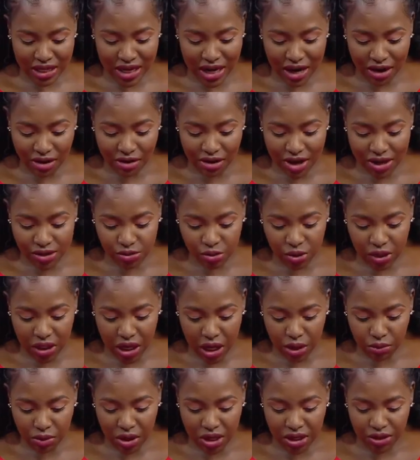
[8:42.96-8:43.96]
now as we
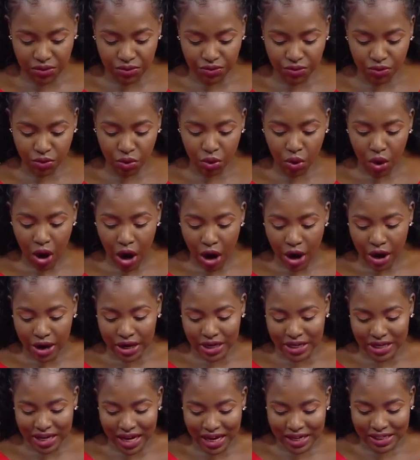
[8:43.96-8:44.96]
get ready for
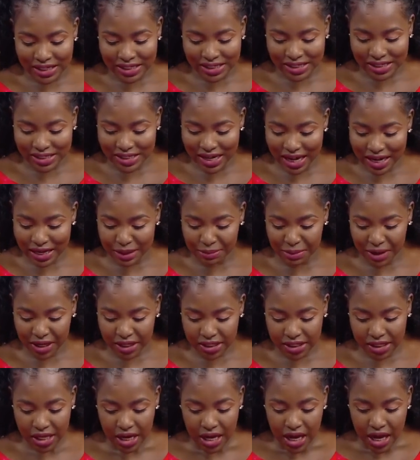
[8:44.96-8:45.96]
our next
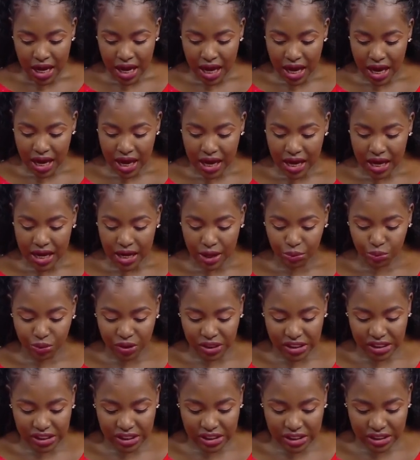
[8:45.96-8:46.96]
segment. Uh,
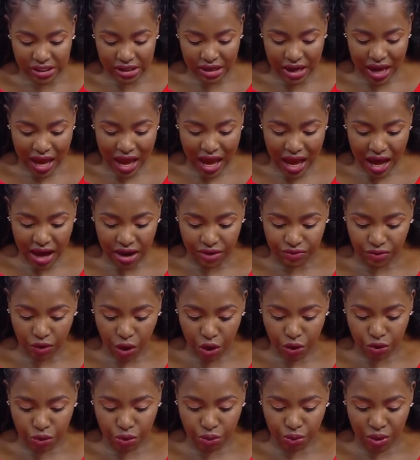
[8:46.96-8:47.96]
we still have
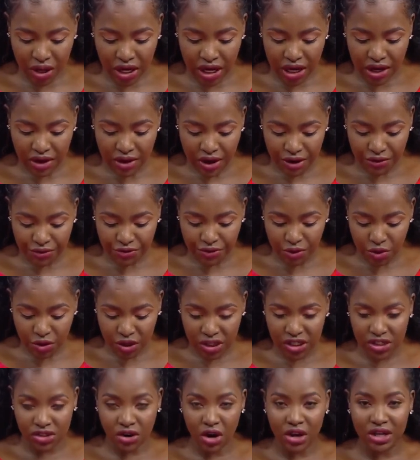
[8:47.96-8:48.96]
on the way a
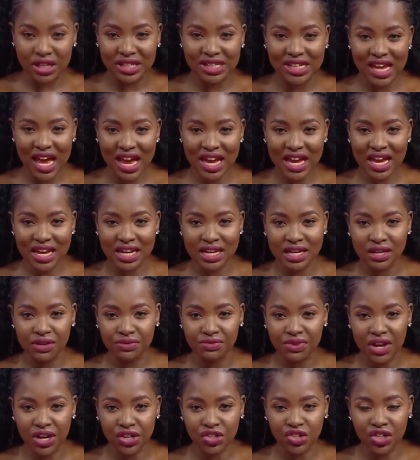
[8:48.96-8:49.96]
focus on tech and
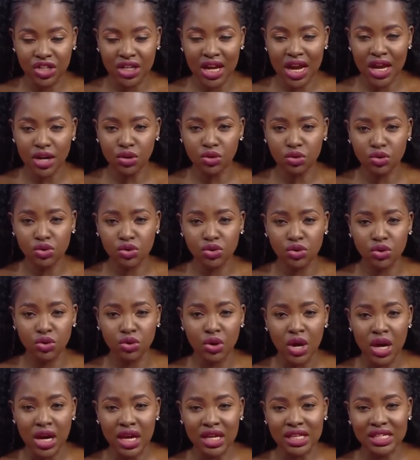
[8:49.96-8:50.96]
innovation and
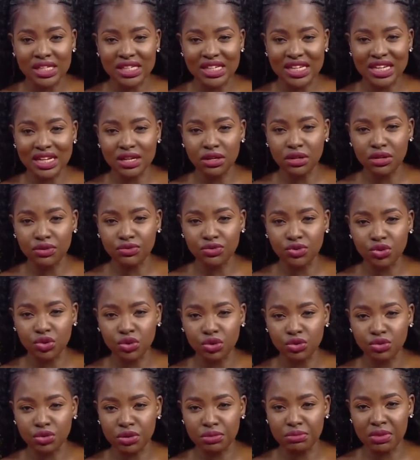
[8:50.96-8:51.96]
also the skill of
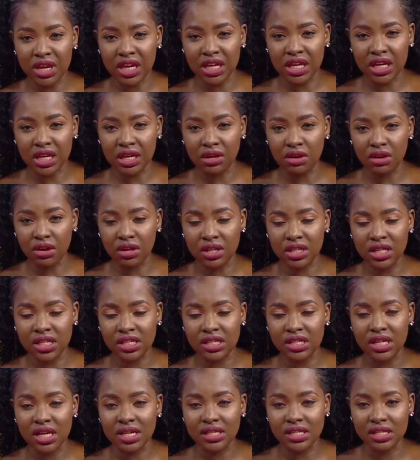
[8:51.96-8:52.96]
jewelry making. All
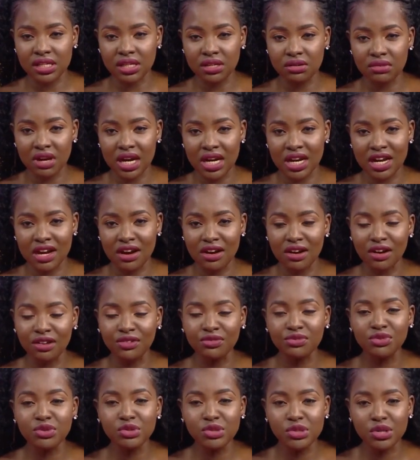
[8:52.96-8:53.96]
this still right here
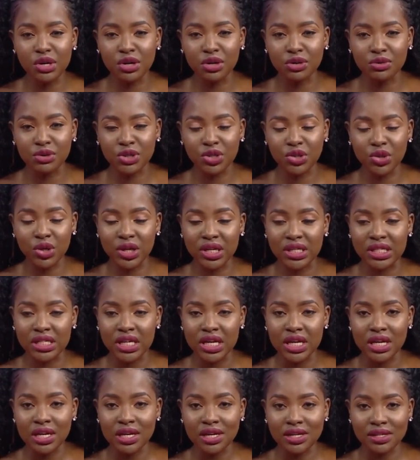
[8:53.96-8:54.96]
on Full Circle with
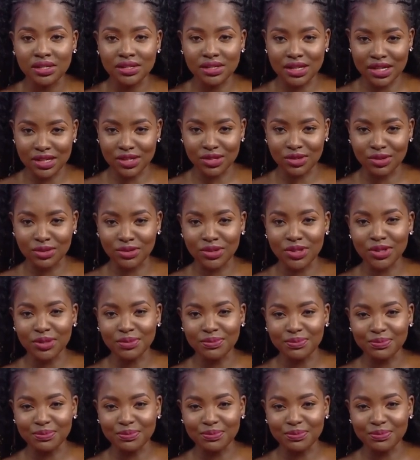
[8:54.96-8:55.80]
Joyce. Stay tuned.